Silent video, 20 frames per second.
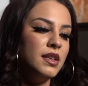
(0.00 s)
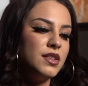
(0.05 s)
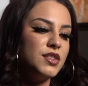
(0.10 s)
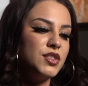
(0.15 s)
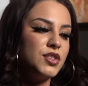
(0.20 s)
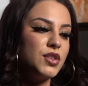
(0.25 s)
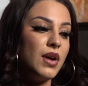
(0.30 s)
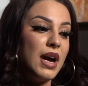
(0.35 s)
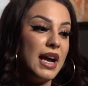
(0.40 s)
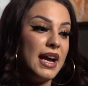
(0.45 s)

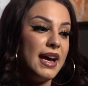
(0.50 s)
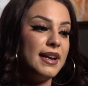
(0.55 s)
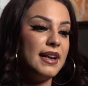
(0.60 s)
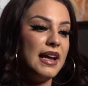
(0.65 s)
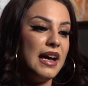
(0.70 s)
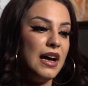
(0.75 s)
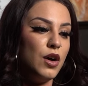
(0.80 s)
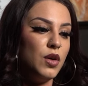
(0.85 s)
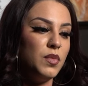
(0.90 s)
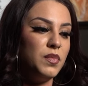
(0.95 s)
So I had
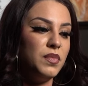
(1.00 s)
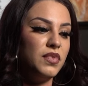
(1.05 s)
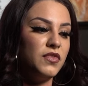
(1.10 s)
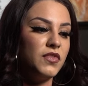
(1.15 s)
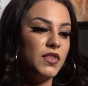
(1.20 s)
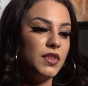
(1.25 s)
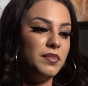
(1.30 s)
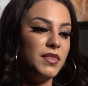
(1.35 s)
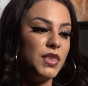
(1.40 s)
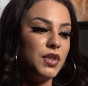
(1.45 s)
help
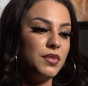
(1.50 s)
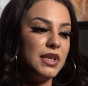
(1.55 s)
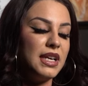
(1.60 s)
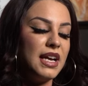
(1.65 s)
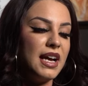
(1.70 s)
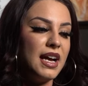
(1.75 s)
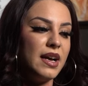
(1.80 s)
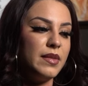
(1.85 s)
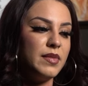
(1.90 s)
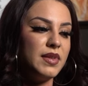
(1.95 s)
from the
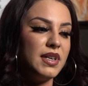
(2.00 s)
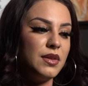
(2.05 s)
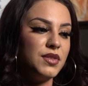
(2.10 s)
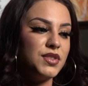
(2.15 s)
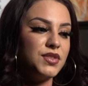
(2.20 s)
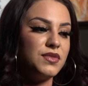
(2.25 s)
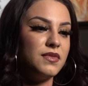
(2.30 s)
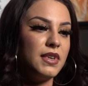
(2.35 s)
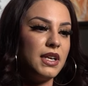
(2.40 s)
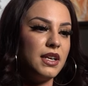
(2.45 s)
rehab, and I
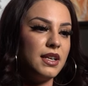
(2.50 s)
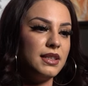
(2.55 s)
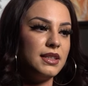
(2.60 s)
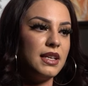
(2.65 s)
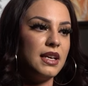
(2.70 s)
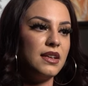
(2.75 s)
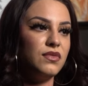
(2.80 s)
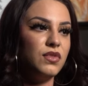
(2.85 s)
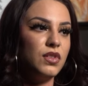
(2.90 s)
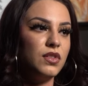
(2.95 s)
was very
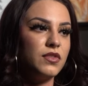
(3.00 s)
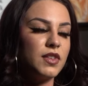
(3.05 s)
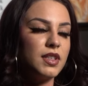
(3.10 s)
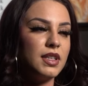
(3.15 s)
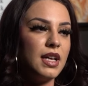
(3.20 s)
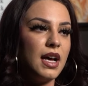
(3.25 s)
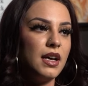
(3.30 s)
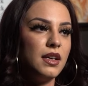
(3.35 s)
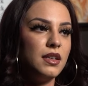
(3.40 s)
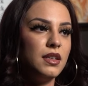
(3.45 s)
thankful for
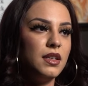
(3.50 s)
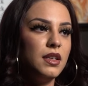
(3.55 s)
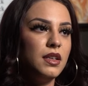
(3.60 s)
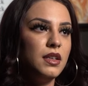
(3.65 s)
that.